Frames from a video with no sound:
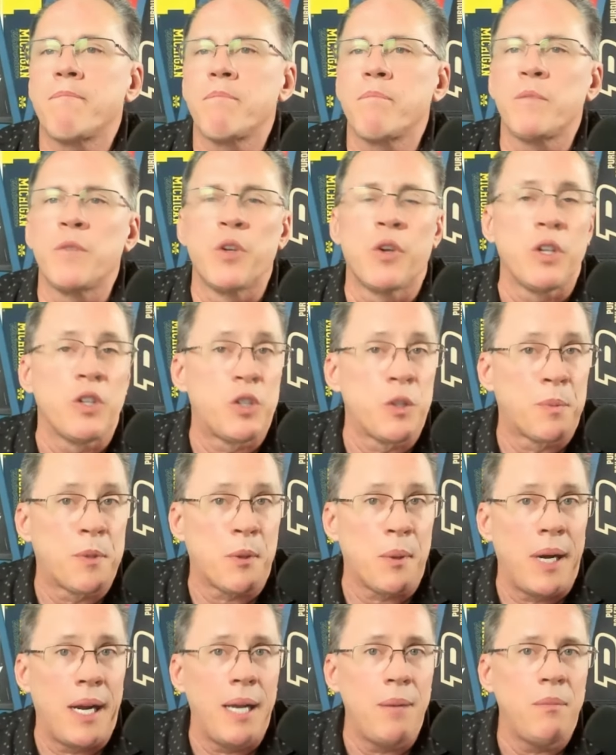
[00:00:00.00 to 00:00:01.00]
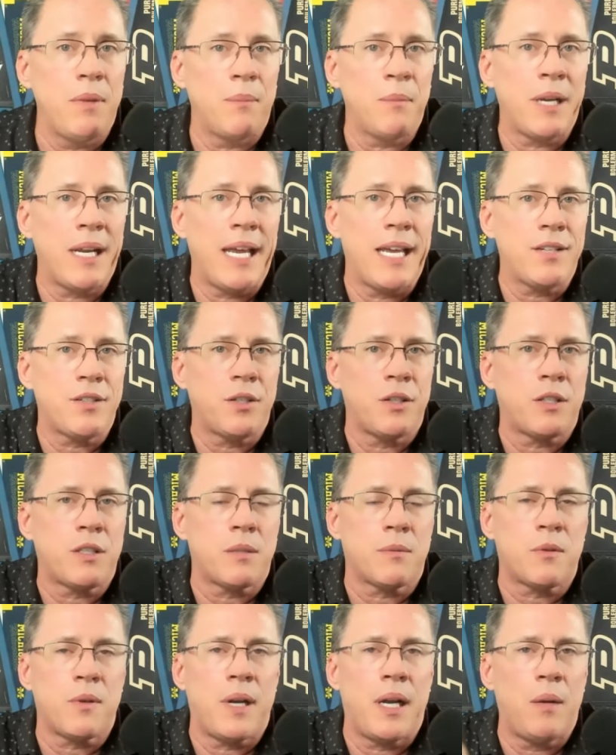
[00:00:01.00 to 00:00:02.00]
You can subscribe. I'm going to ask you to
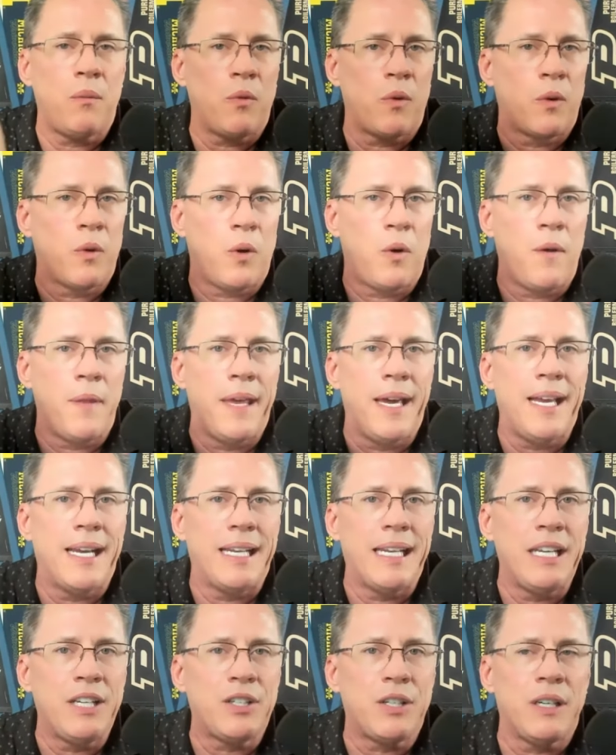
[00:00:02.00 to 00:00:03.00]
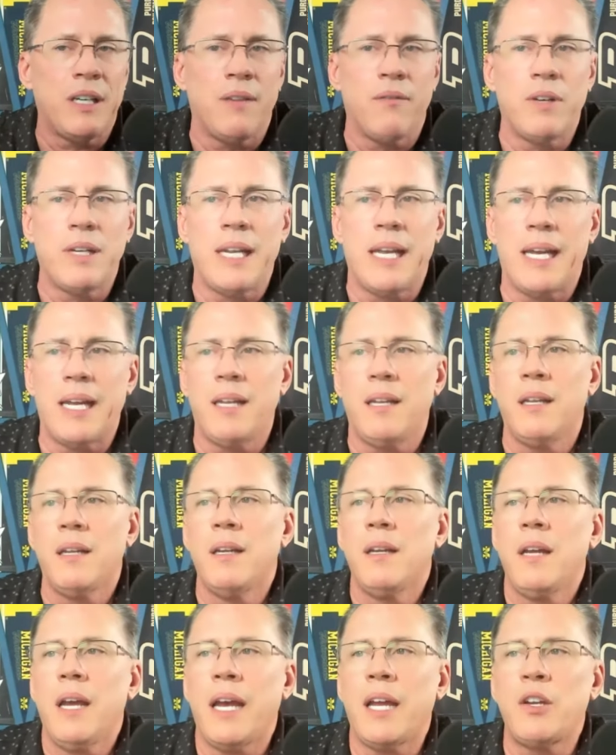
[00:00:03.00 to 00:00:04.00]
subscribe. We're growing that each and every day.
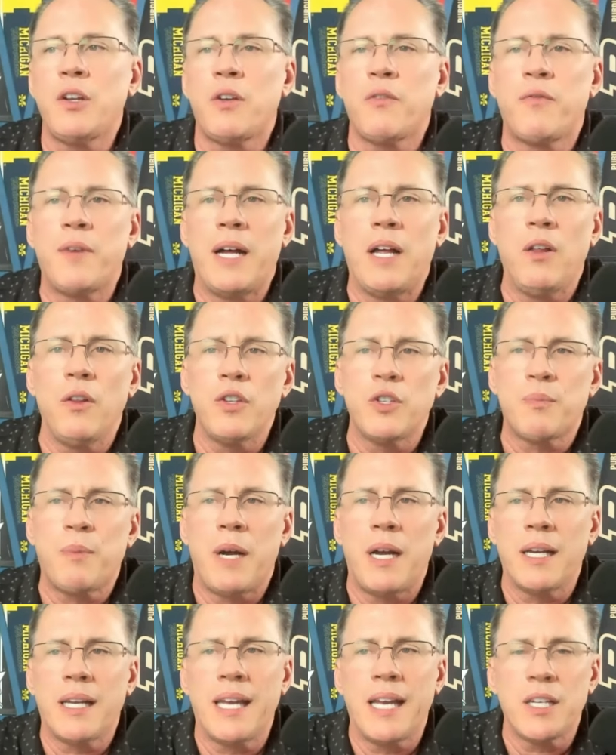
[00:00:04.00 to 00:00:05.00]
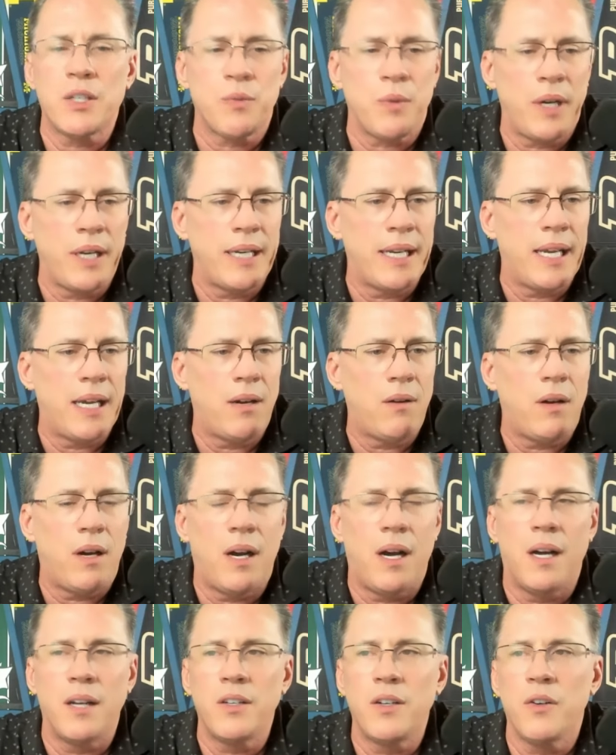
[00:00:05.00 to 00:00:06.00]
And you can follow this podcast right now
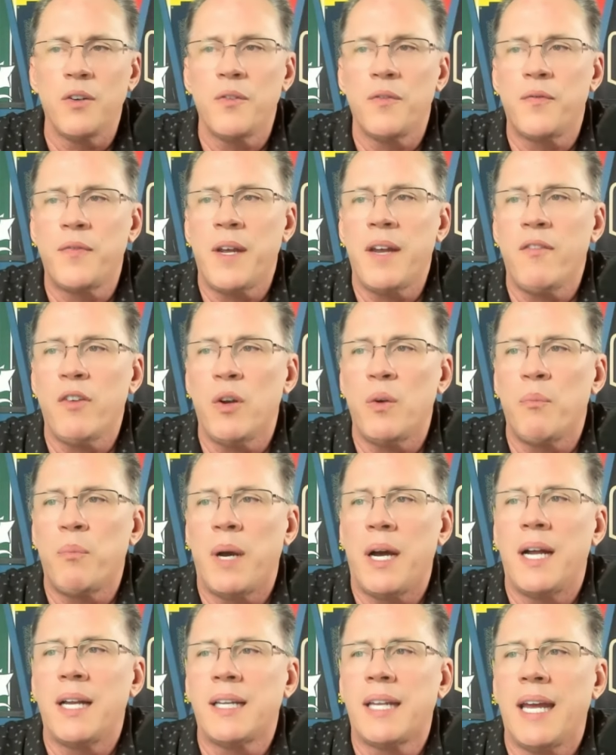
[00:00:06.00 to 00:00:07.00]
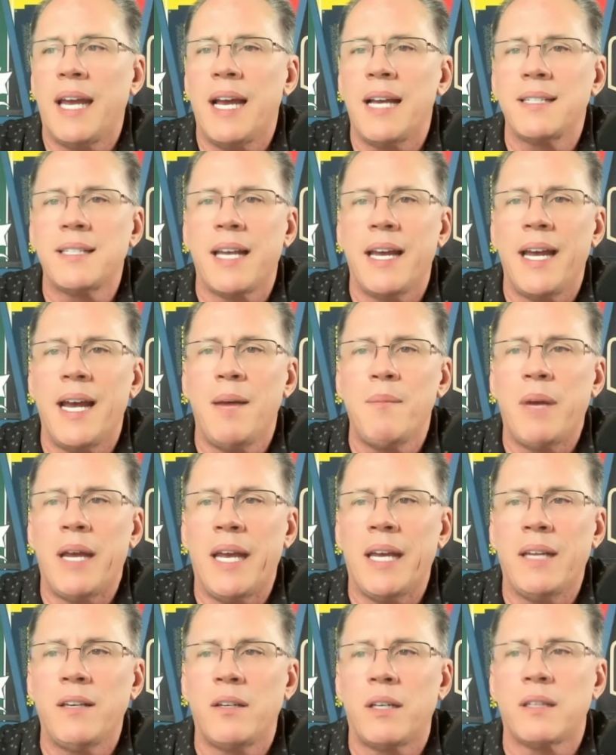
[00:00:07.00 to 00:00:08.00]
on your favorite podcast app.
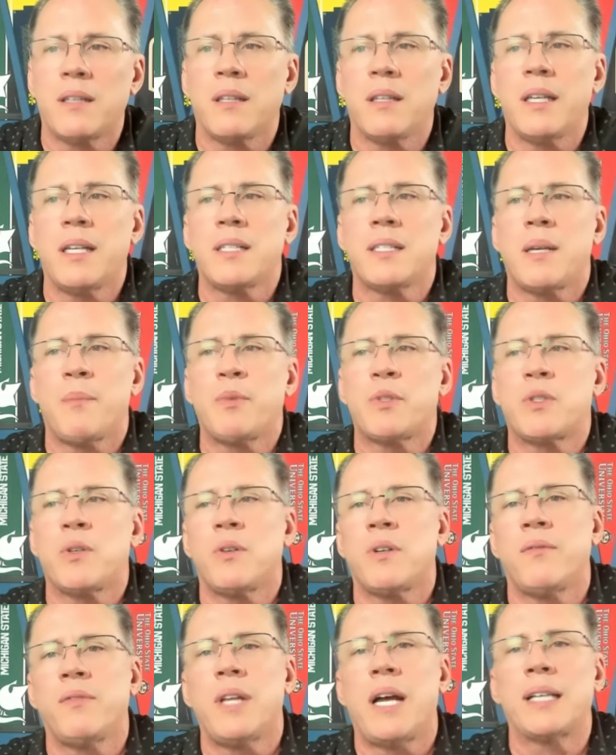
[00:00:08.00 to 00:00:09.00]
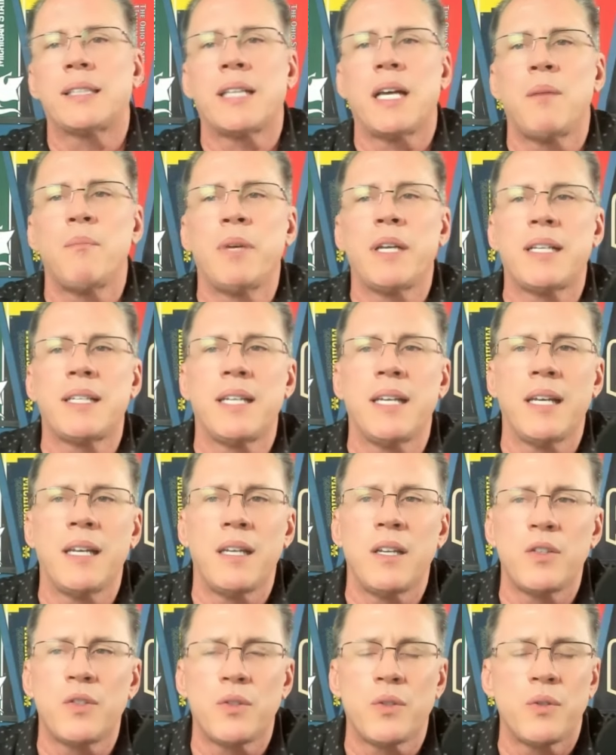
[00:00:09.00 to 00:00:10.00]
And you get the latest episode of Lockdown Big Ten
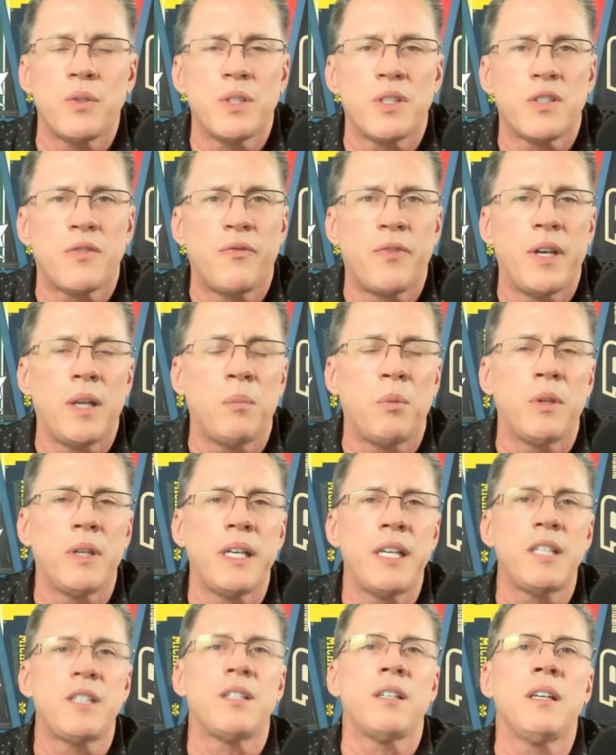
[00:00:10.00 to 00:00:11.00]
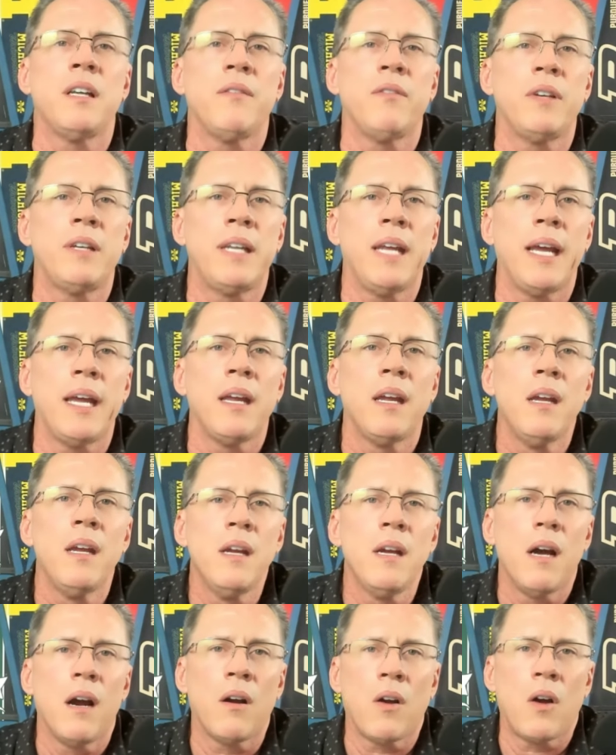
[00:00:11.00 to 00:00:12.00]
as soon as it's available each and every day.
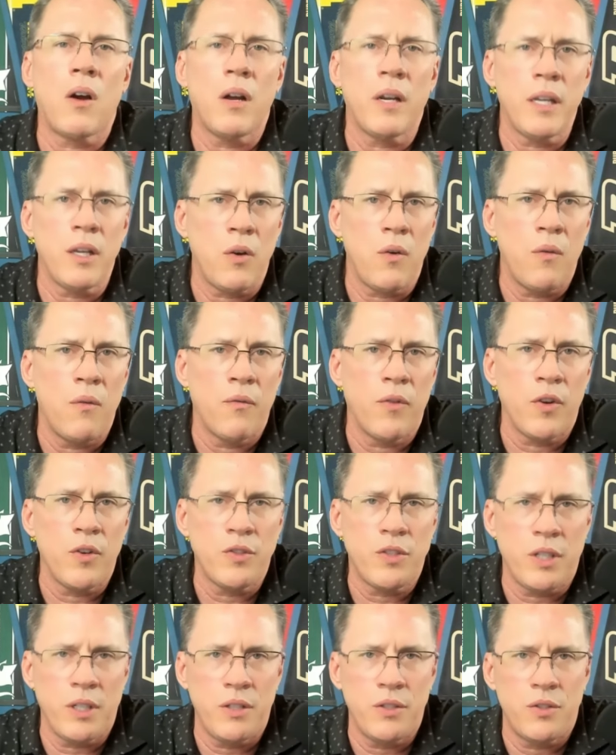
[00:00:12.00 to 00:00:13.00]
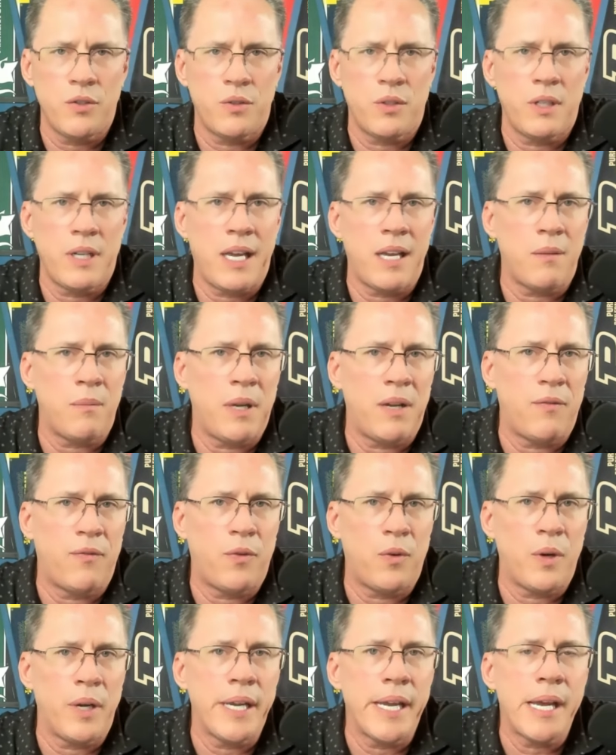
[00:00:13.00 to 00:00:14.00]
Our audio version is usually out about
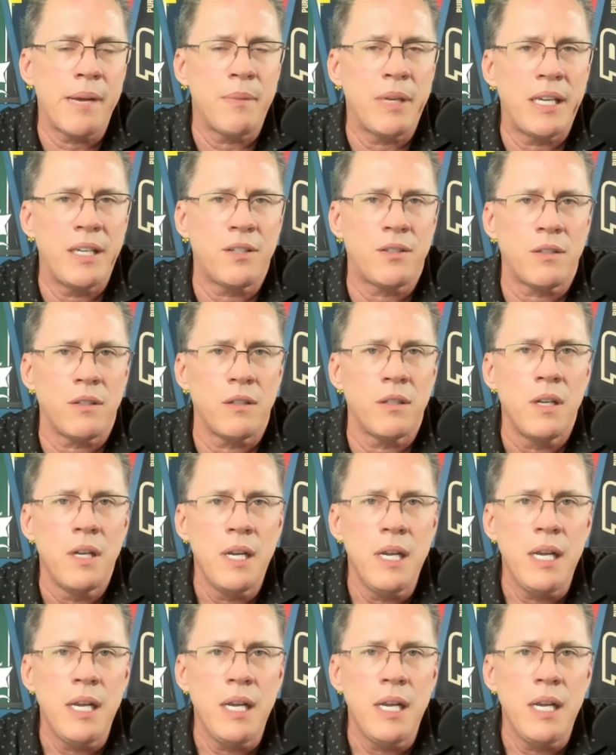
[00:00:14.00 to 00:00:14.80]
4 a.m. Eastern.